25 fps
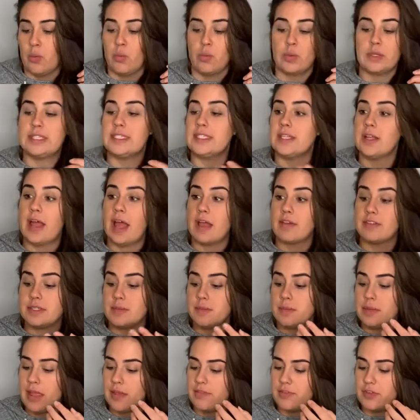we still have
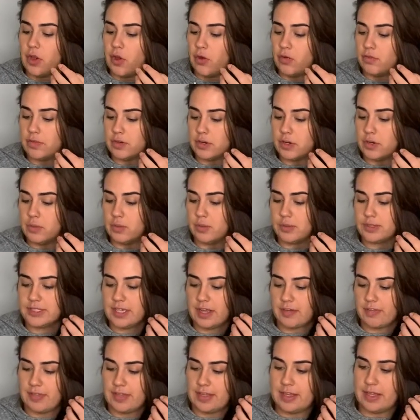some left over. We're
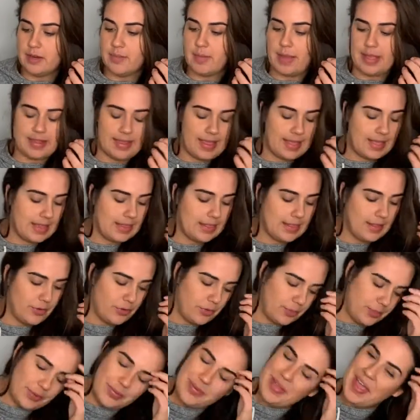definitely gonna make like a
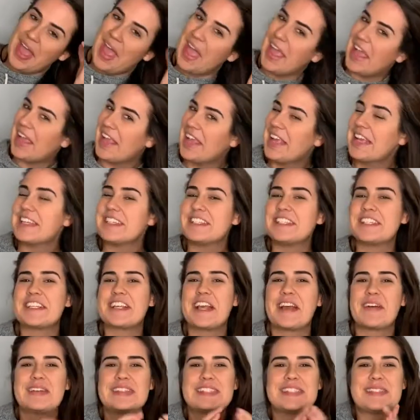little bouquet to
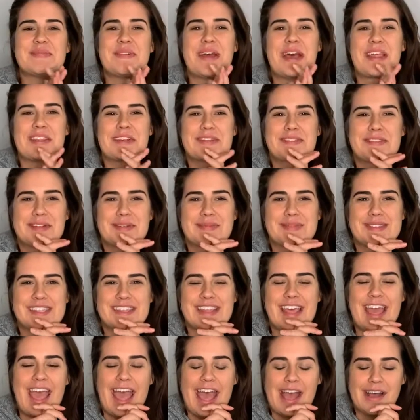go in some other rooms
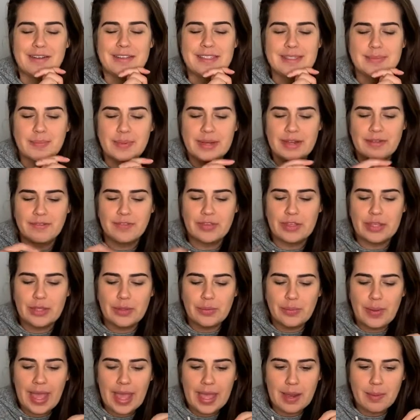in the house. But if
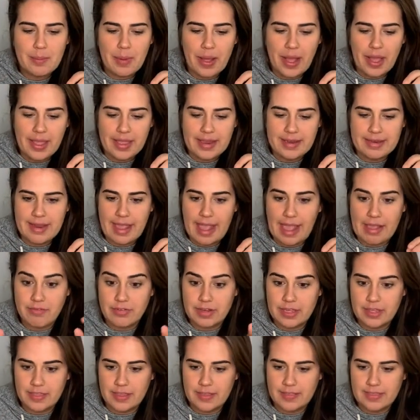you had bought in
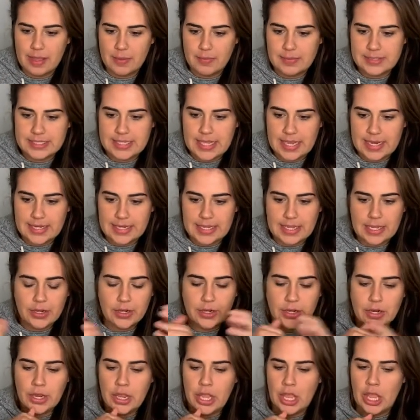everything that was in
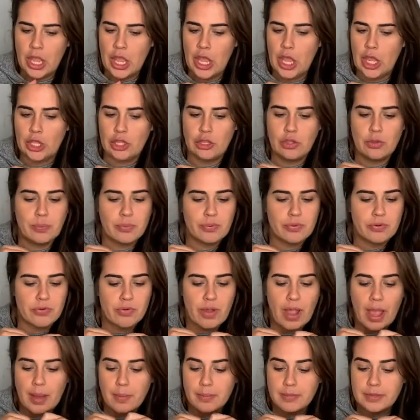here, you
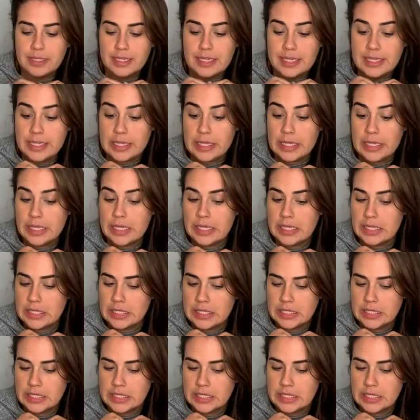probably